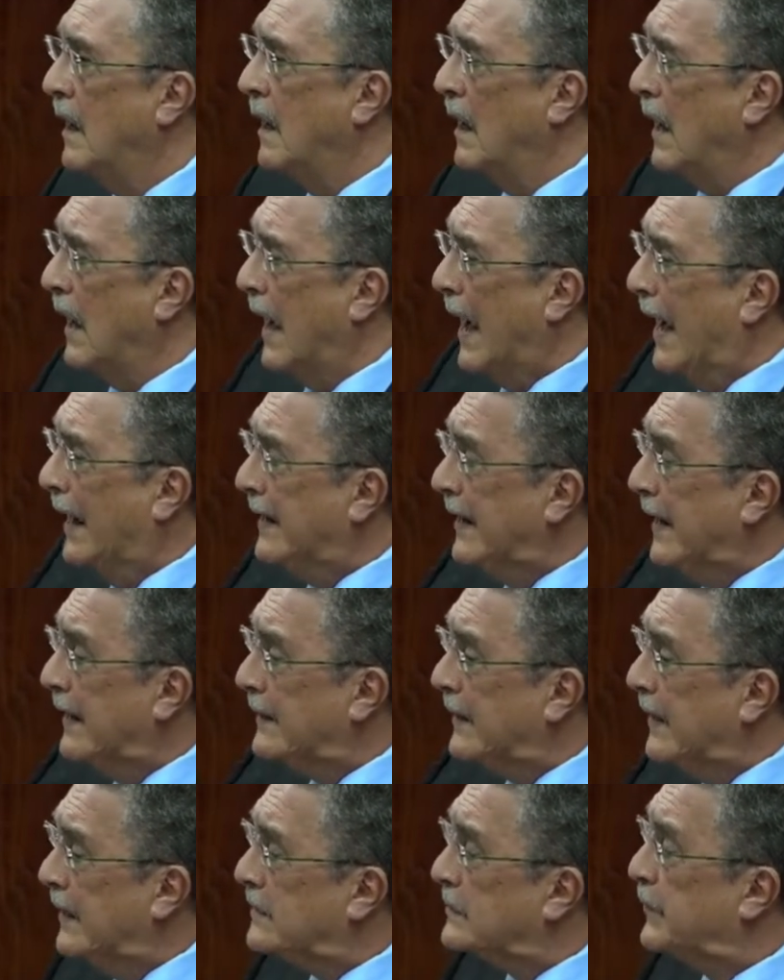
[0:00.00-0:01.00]
And it
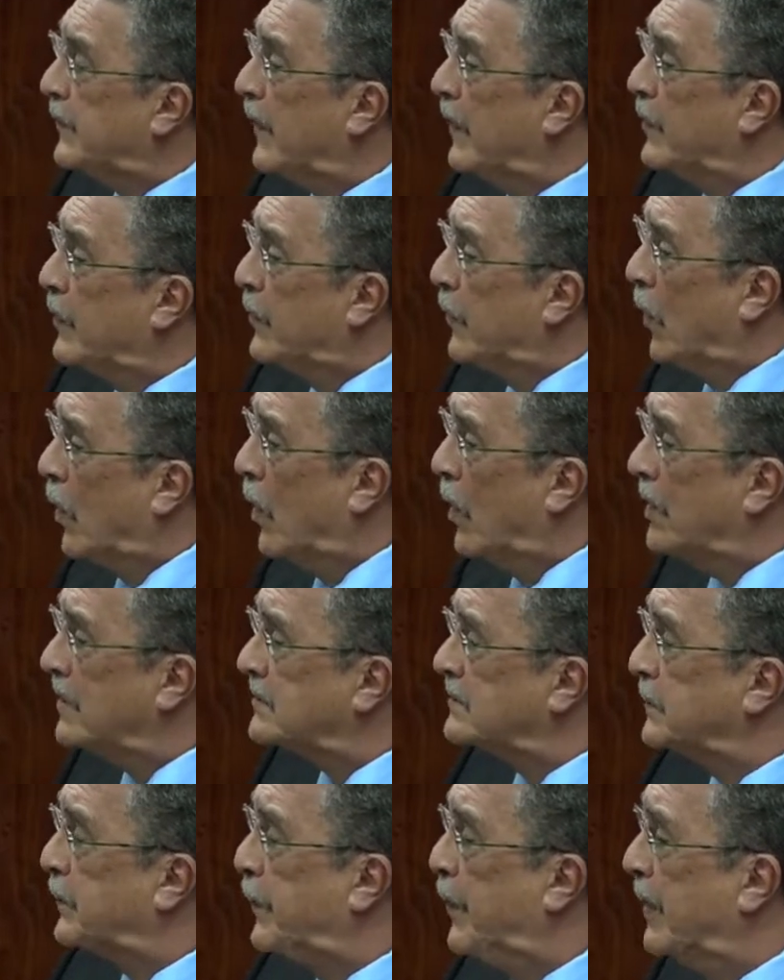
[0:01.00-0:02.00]
is for those
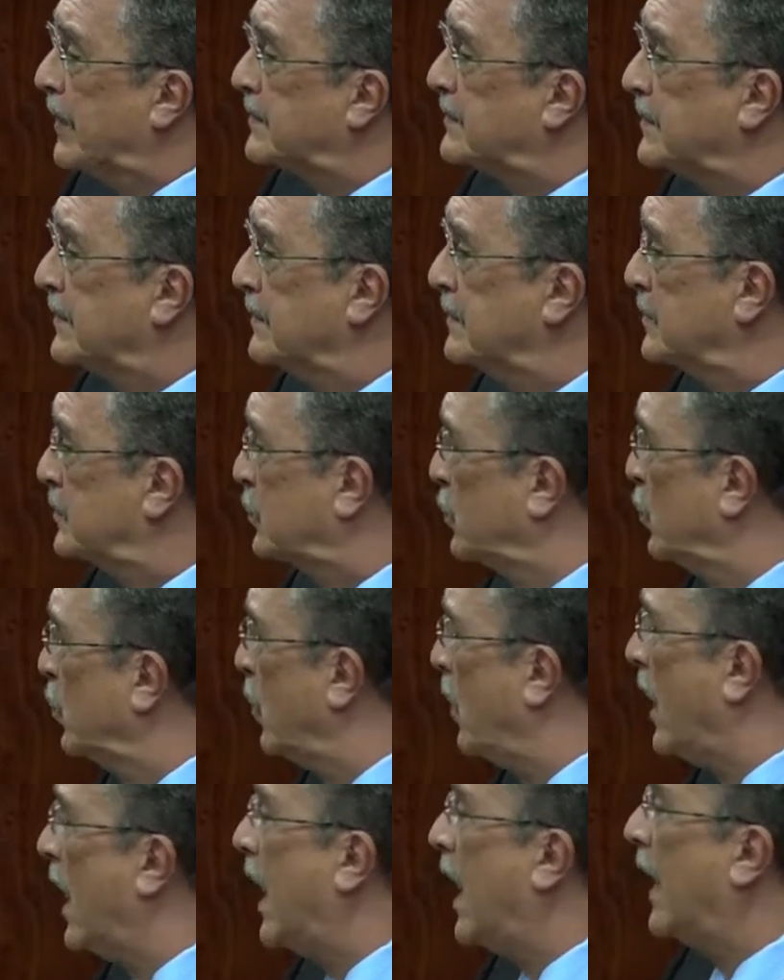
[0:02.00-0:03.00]
persons who
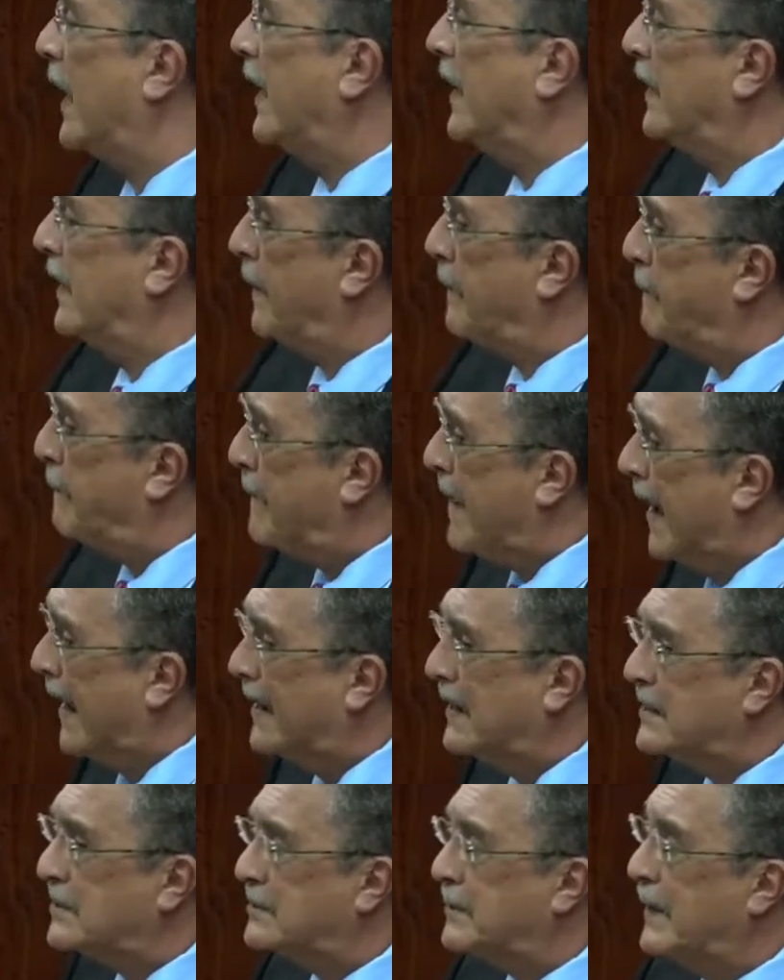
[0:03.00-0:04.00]
are in the
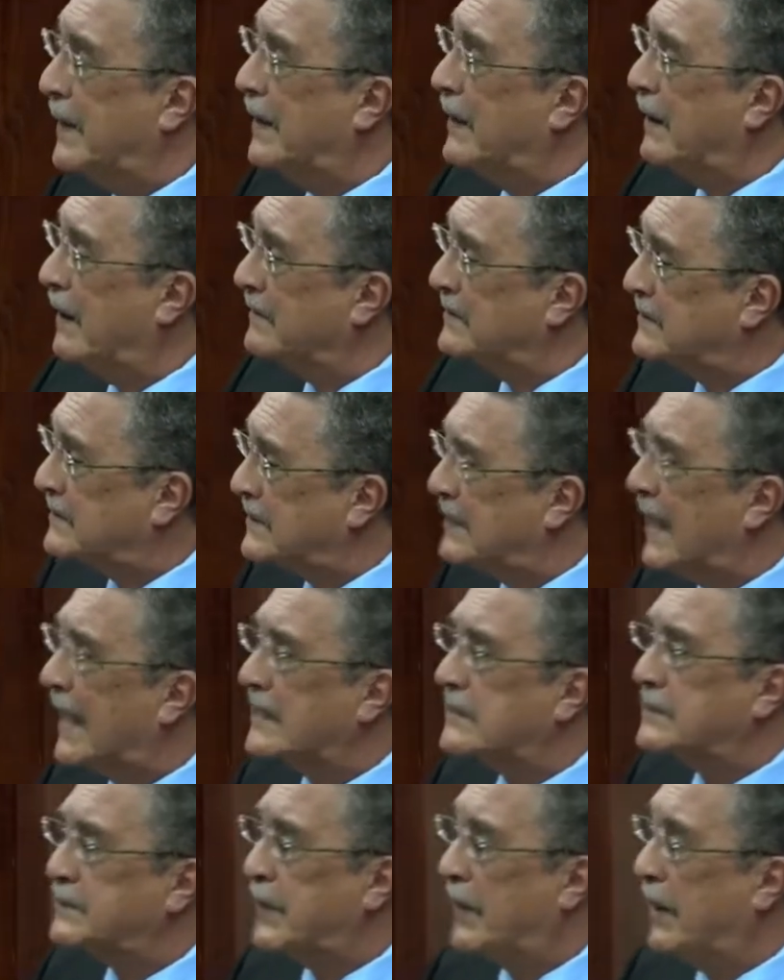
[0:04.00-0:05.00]
management of
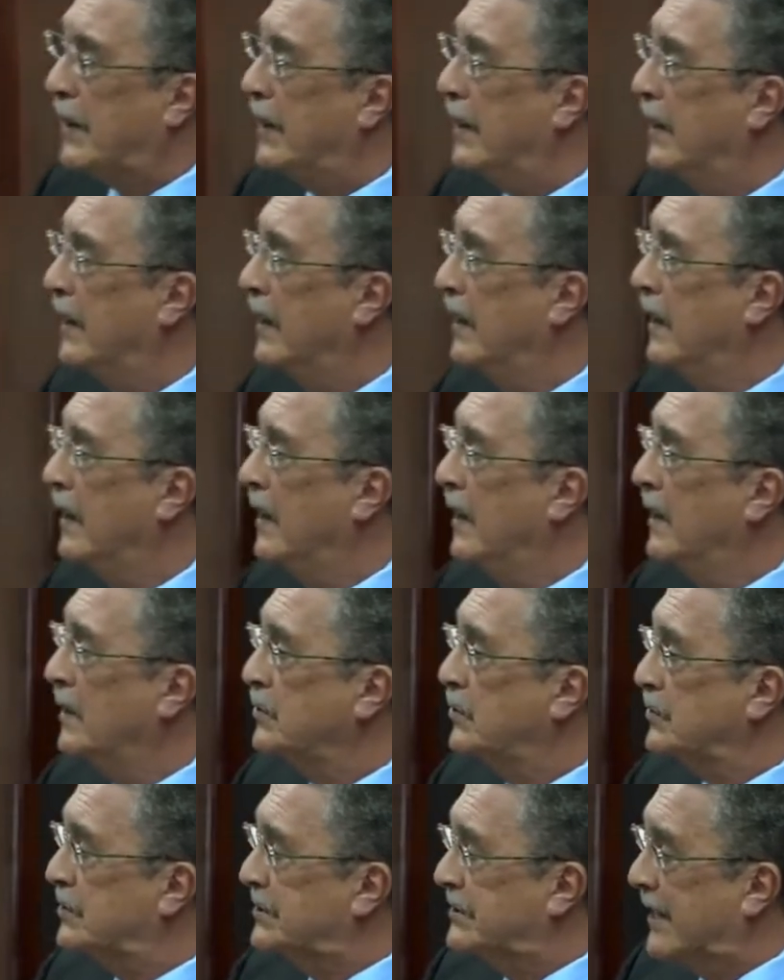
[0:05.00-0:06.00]
SLASPA to
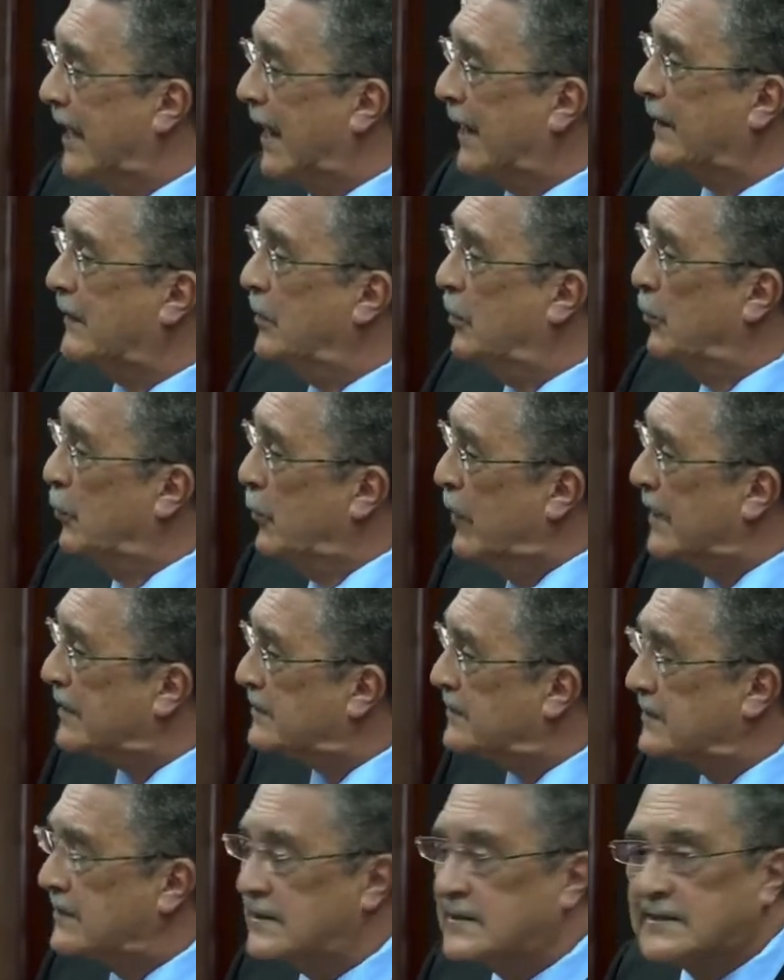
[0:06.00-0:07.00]
take the
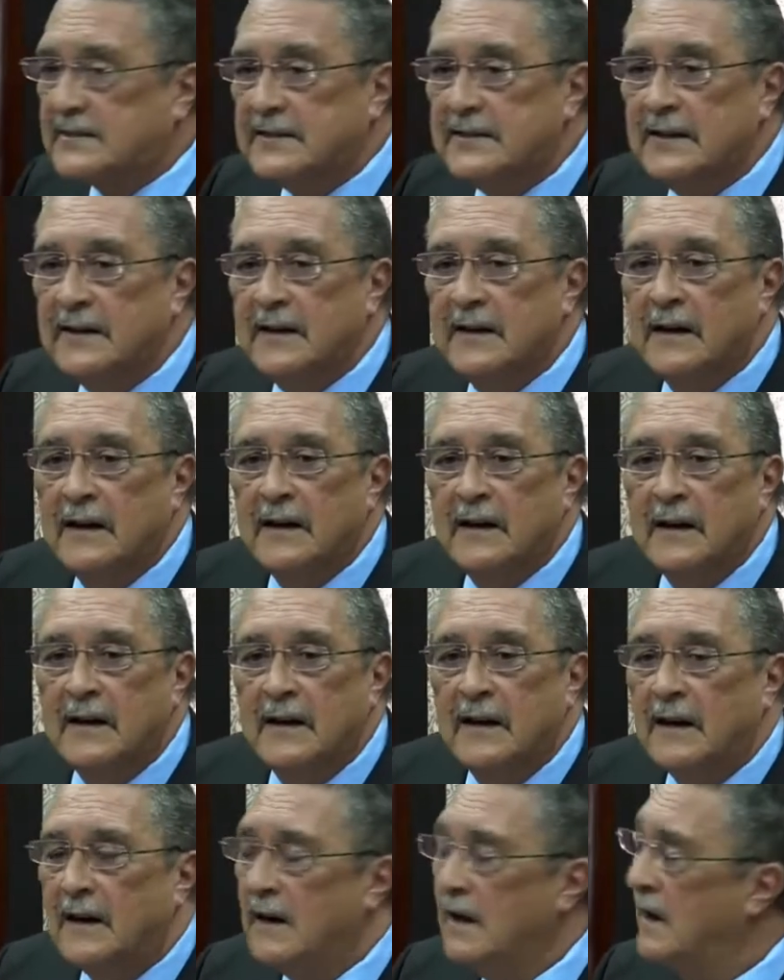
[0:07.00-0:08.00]
risks
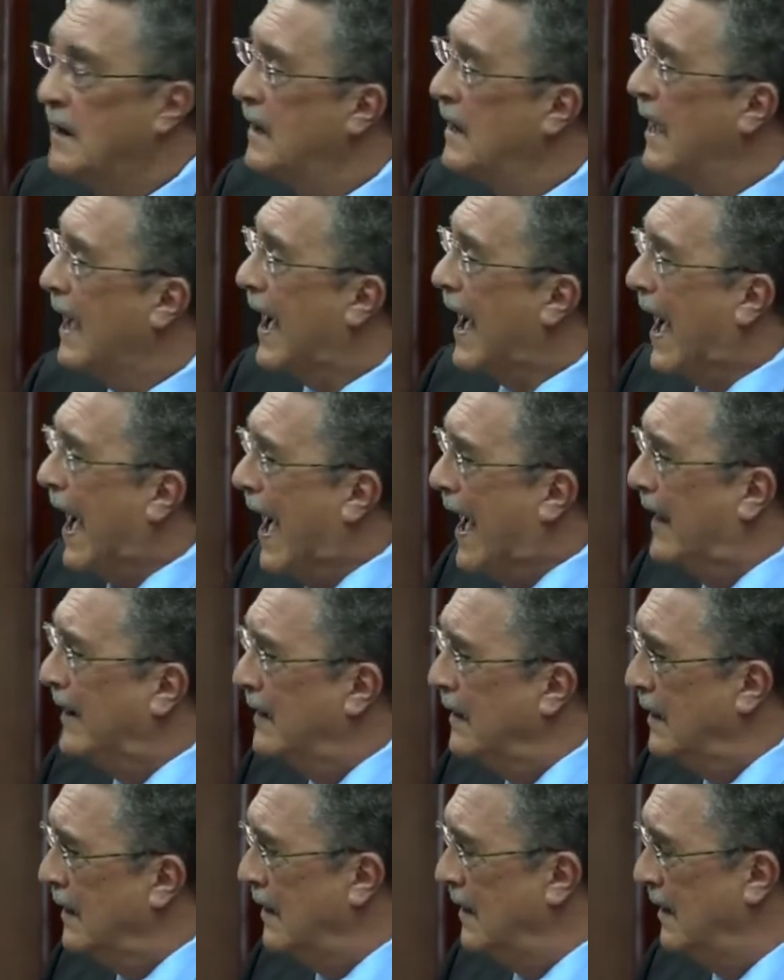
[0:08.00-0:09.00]
and